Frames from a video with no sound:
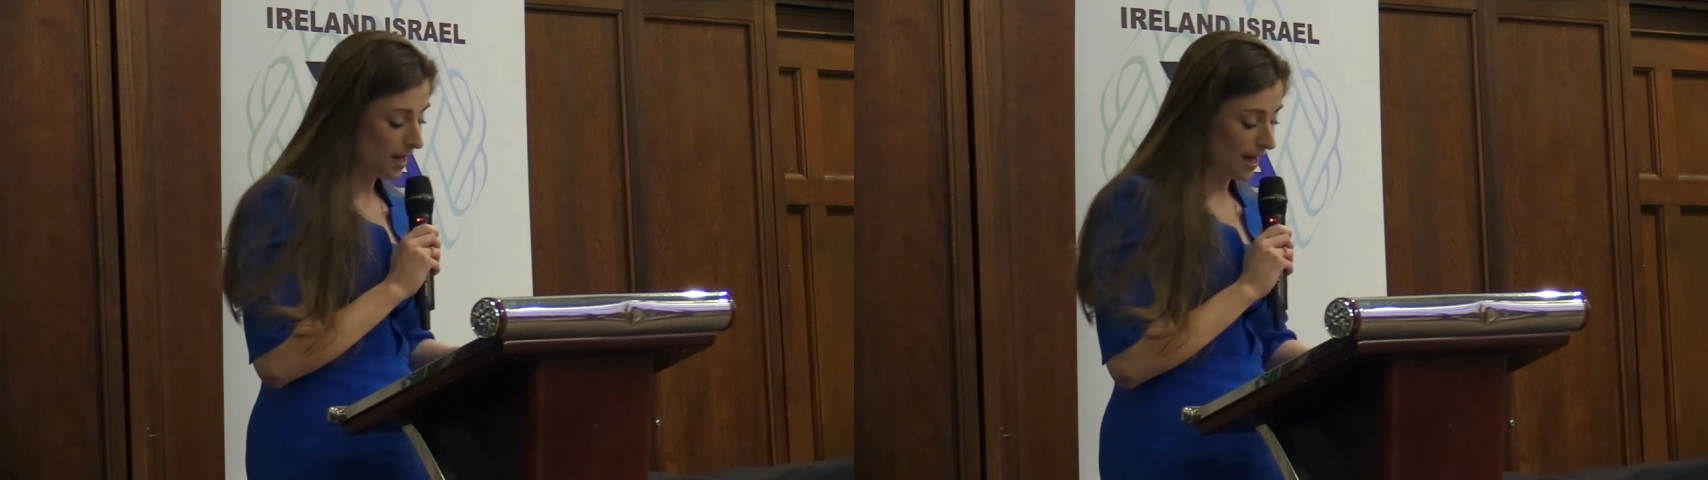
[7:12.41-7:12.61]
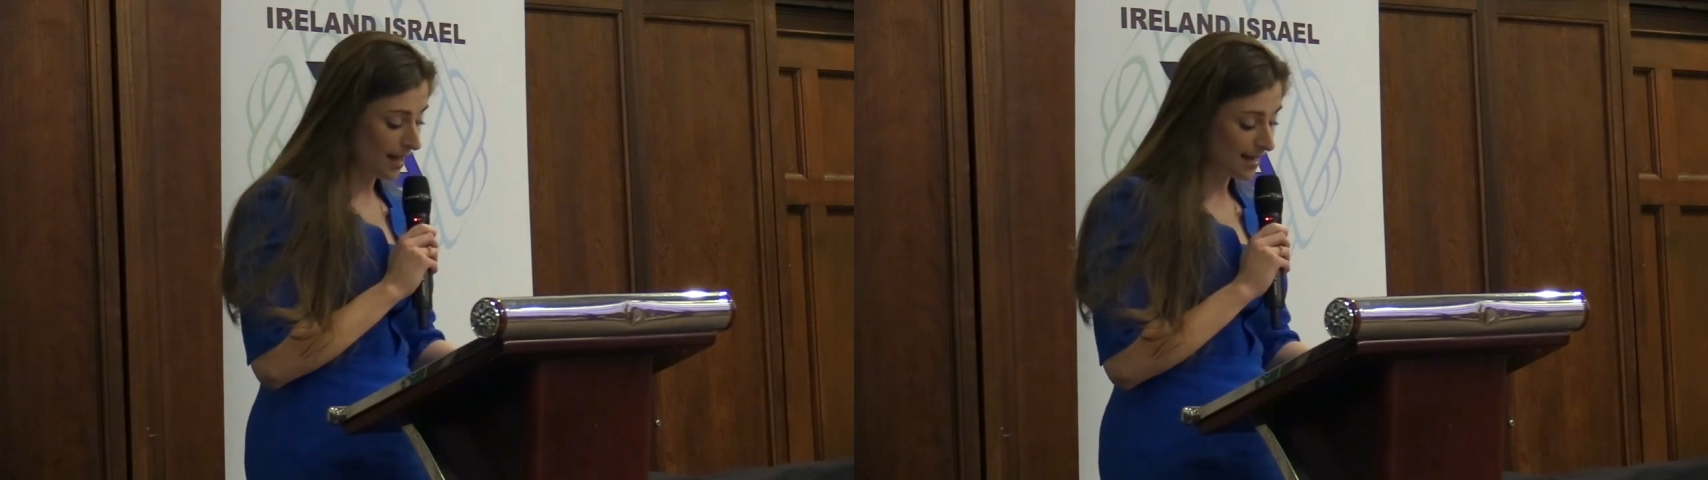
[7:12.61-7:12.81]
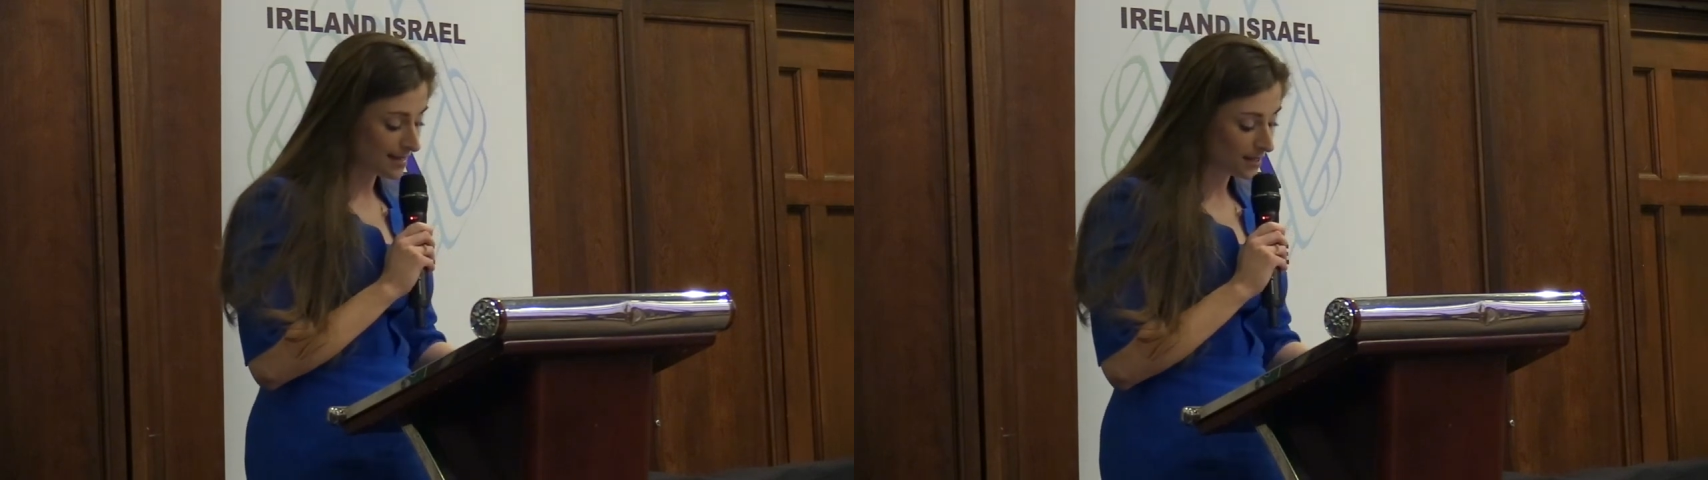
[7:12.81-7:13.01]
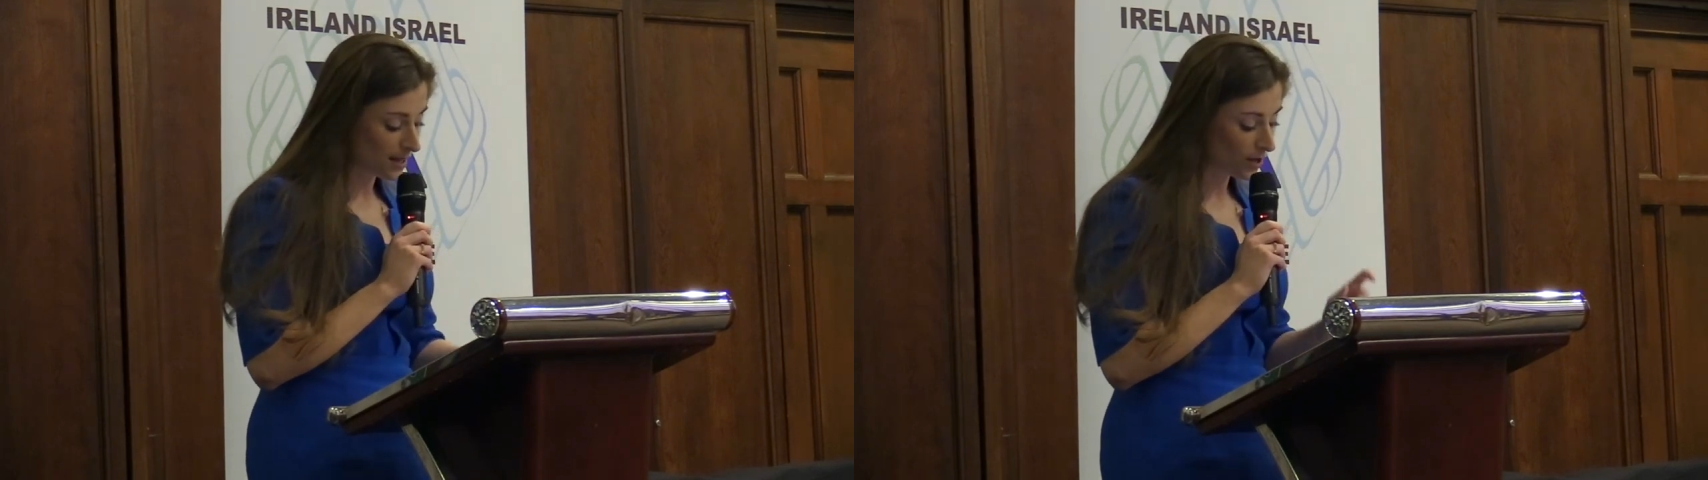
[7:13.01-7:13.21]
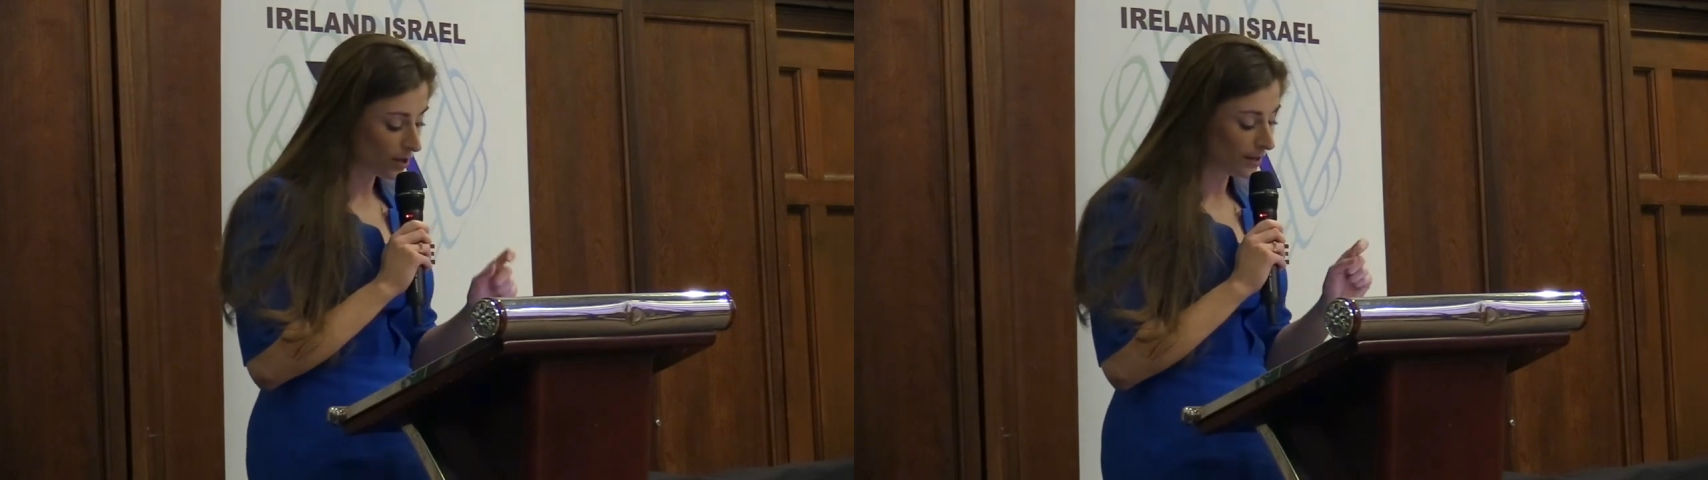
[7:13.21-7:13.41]
uh,
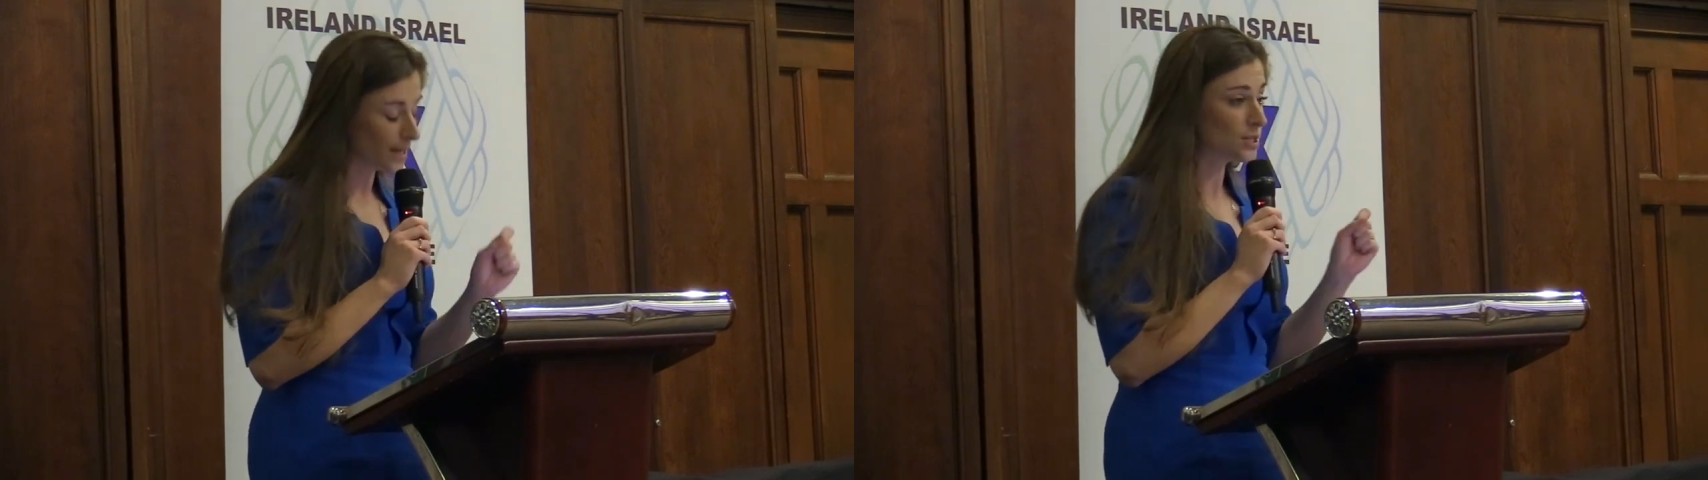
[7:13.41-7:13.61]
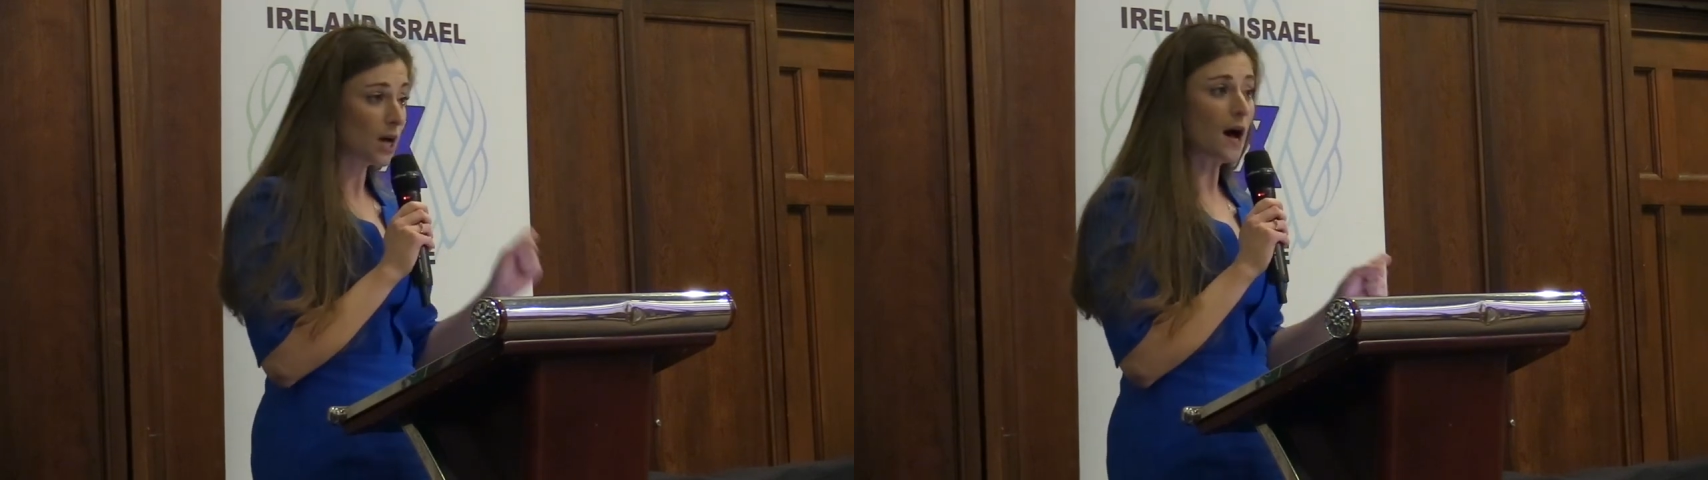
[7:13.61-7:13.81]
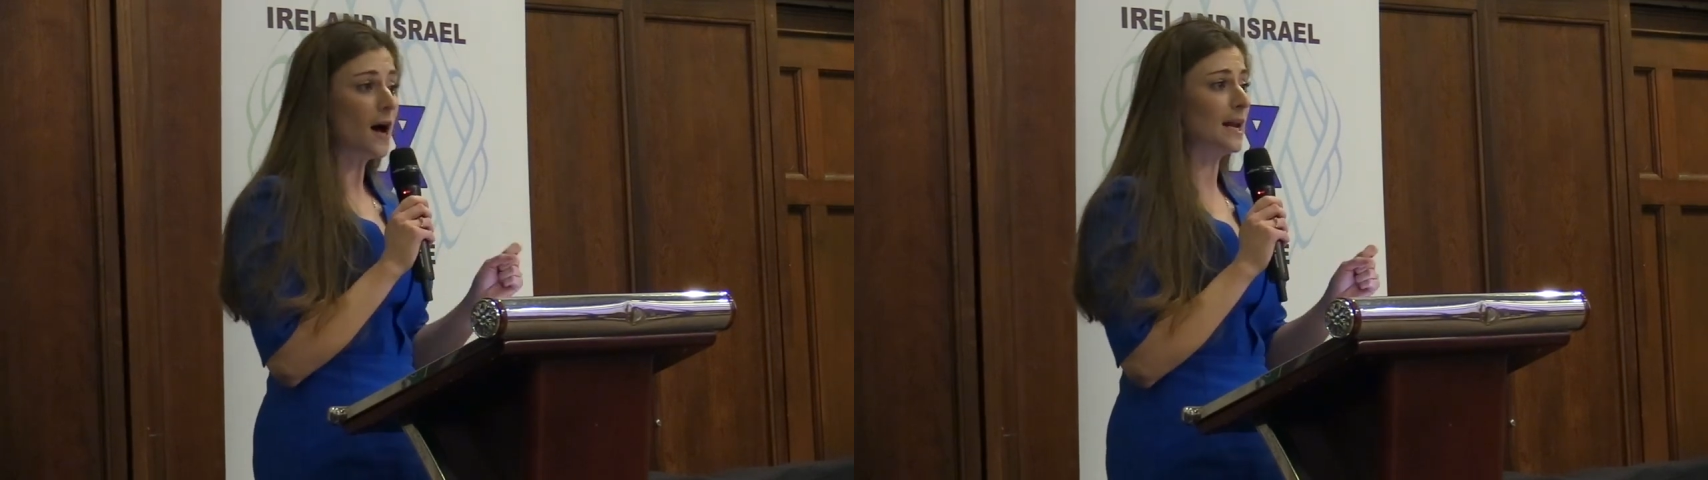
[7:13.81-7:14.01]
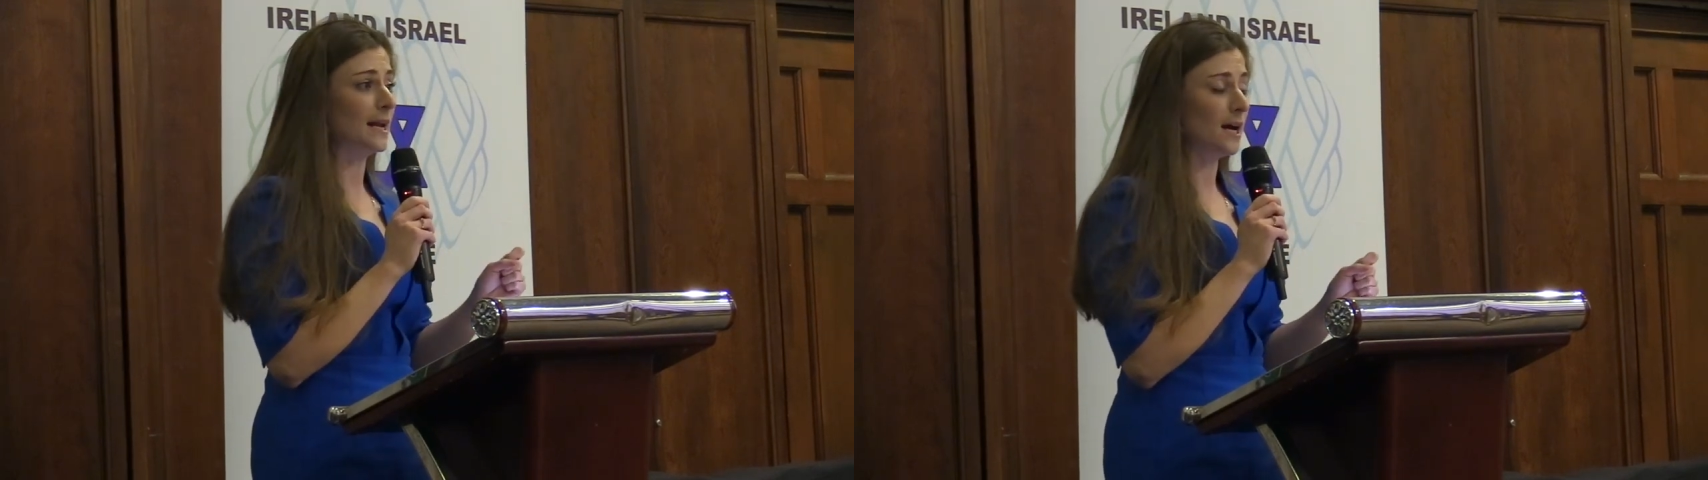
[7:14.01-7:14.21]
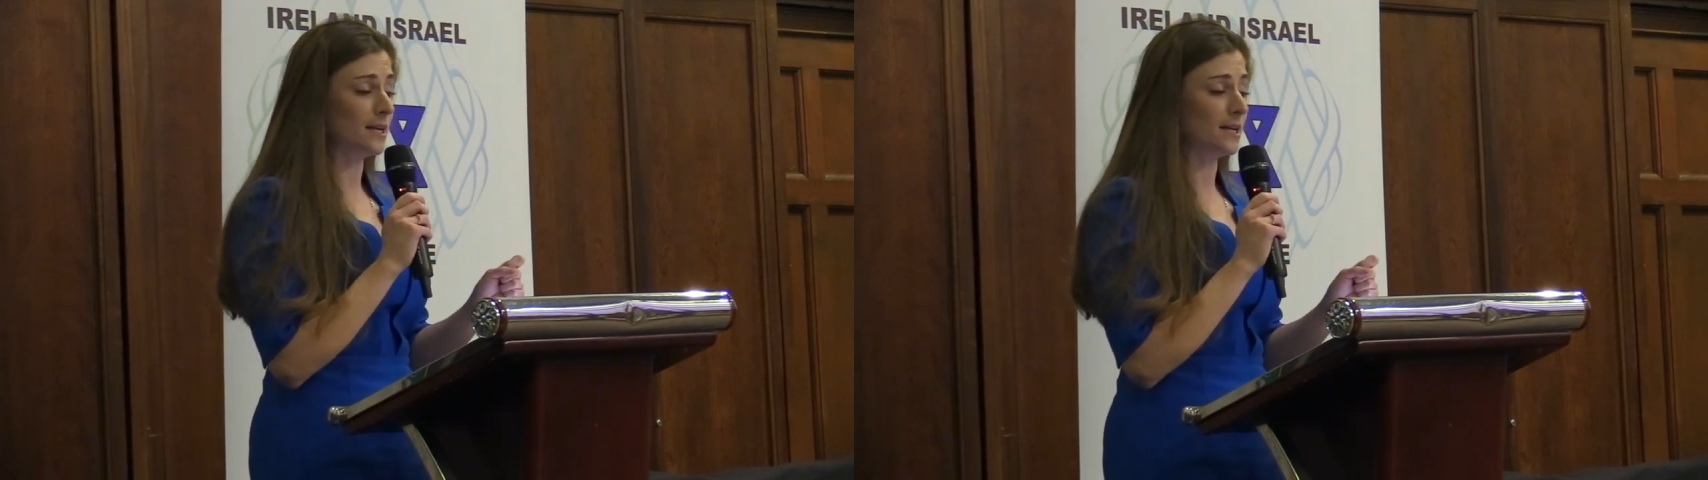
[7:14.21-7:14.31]
is entirely